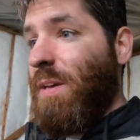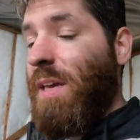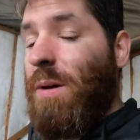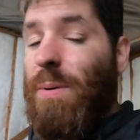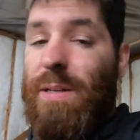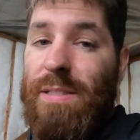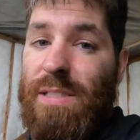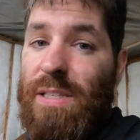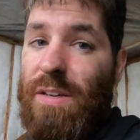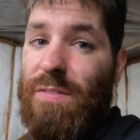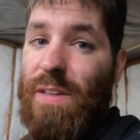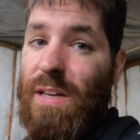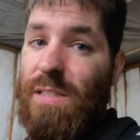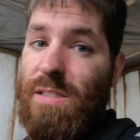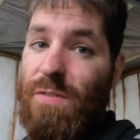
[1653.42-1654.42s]
can't wait to see
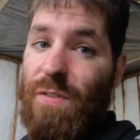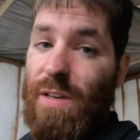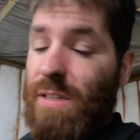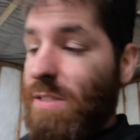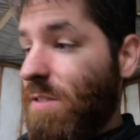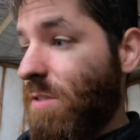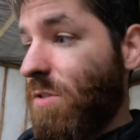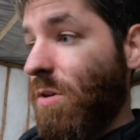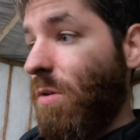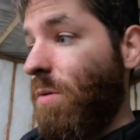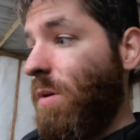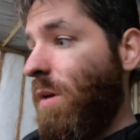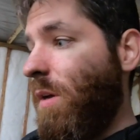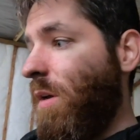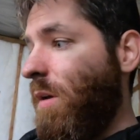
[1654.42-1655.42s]
if that's fixed. So
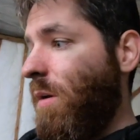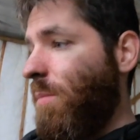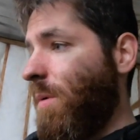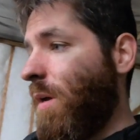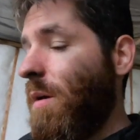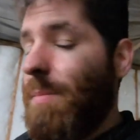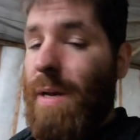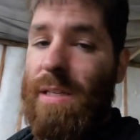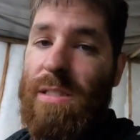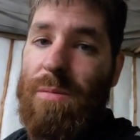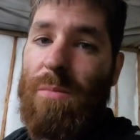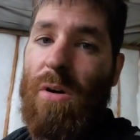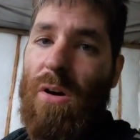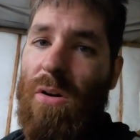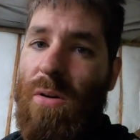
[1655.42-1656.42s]
I'm gonna come back
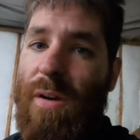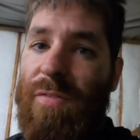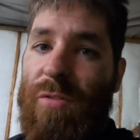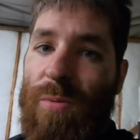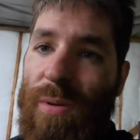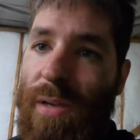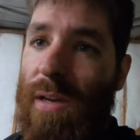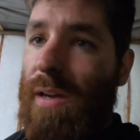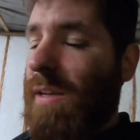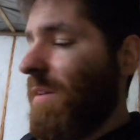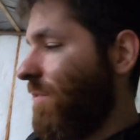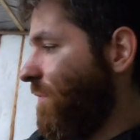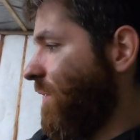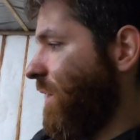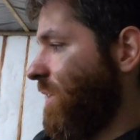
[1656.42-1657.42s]
tomorrow after I
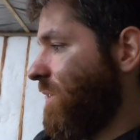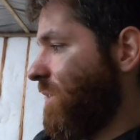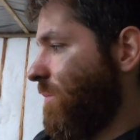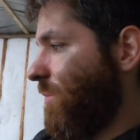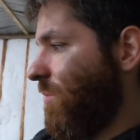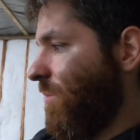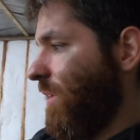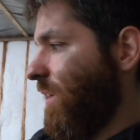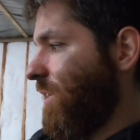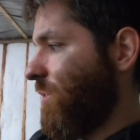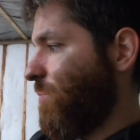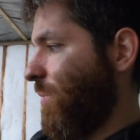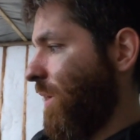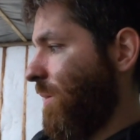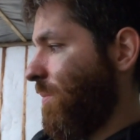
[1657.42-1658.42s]
can find some
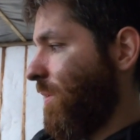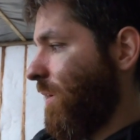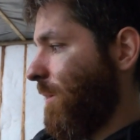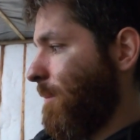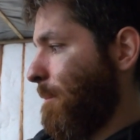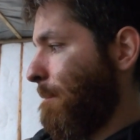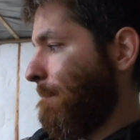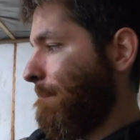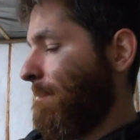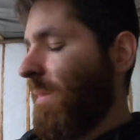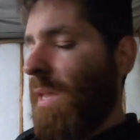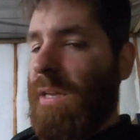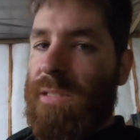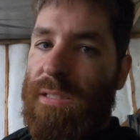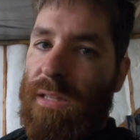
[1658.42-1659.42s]
3-inch piping,
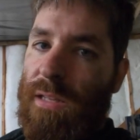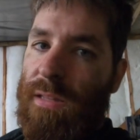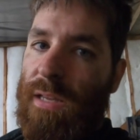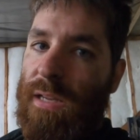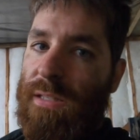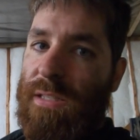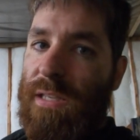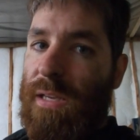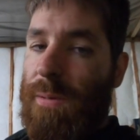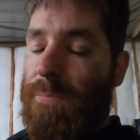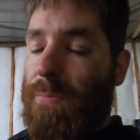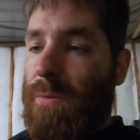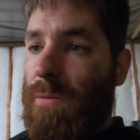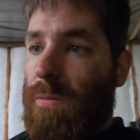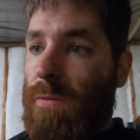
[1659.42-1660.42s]
extend that tip,
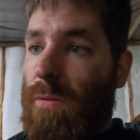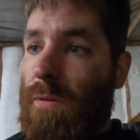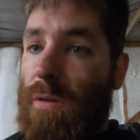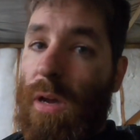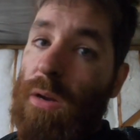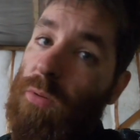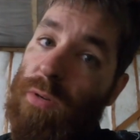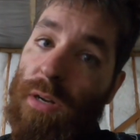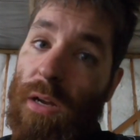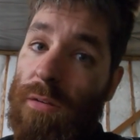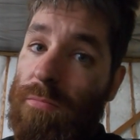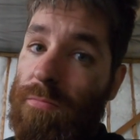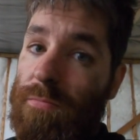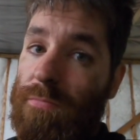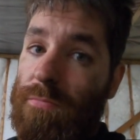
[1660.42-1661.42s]
and we're
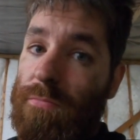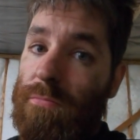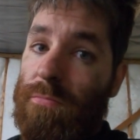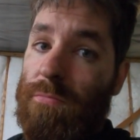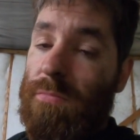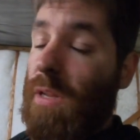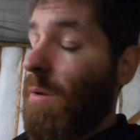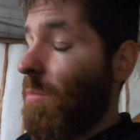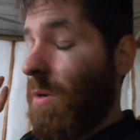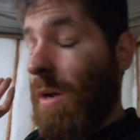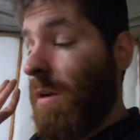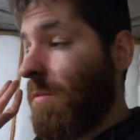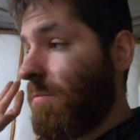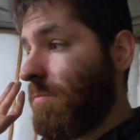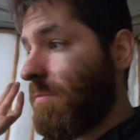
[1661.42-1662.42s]
done.
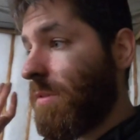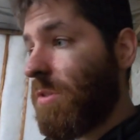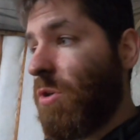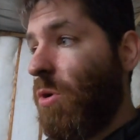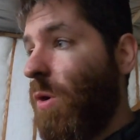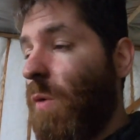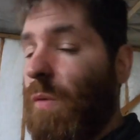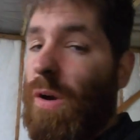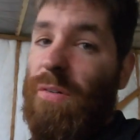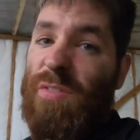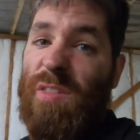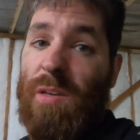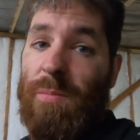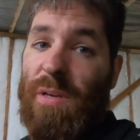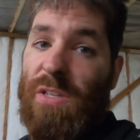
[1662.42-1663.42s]
Go over
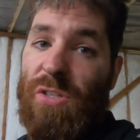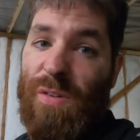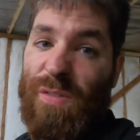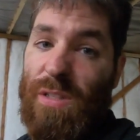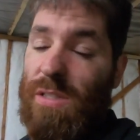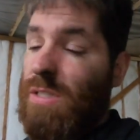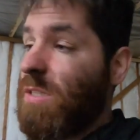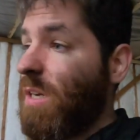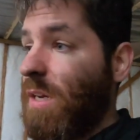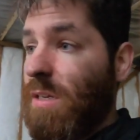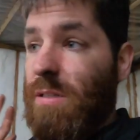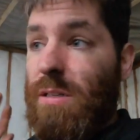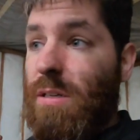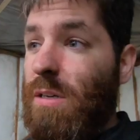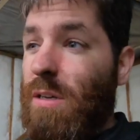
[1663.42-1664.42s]
everything, make sure everything's
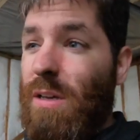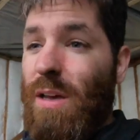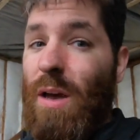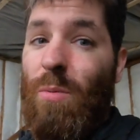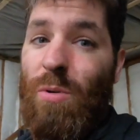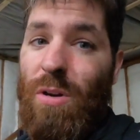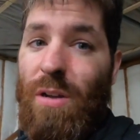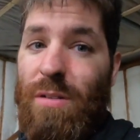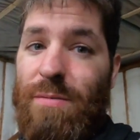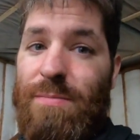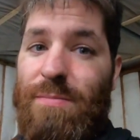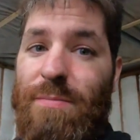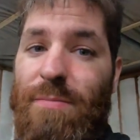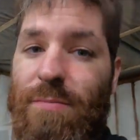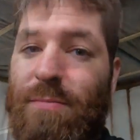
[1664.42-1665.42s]
tight, and we're done.
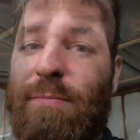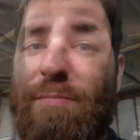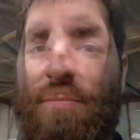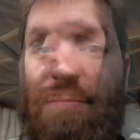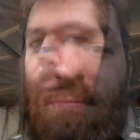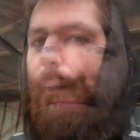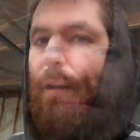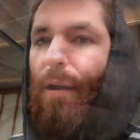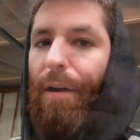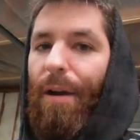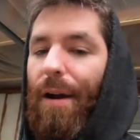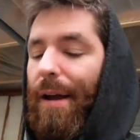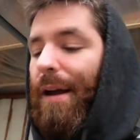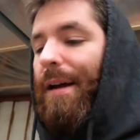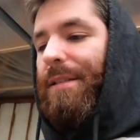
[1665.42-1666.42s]

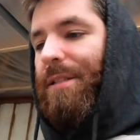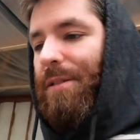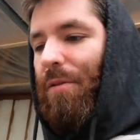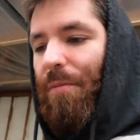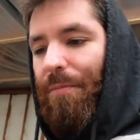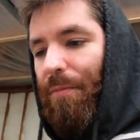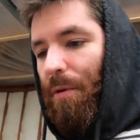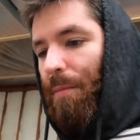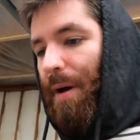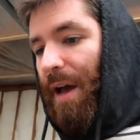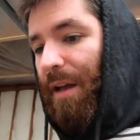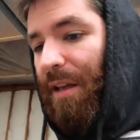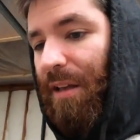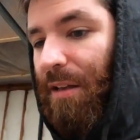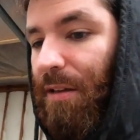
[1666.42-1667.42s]
All right guys, we're
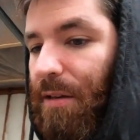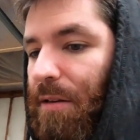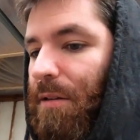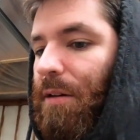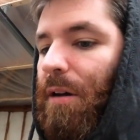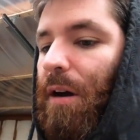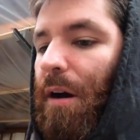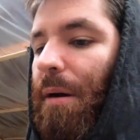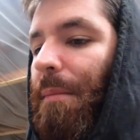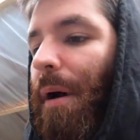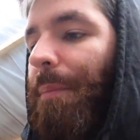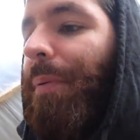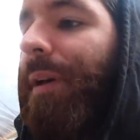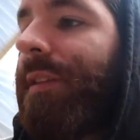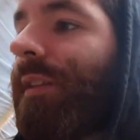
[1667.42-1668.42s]
back.
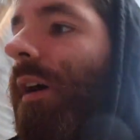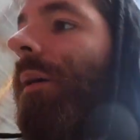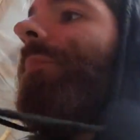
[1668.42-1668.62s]
I picked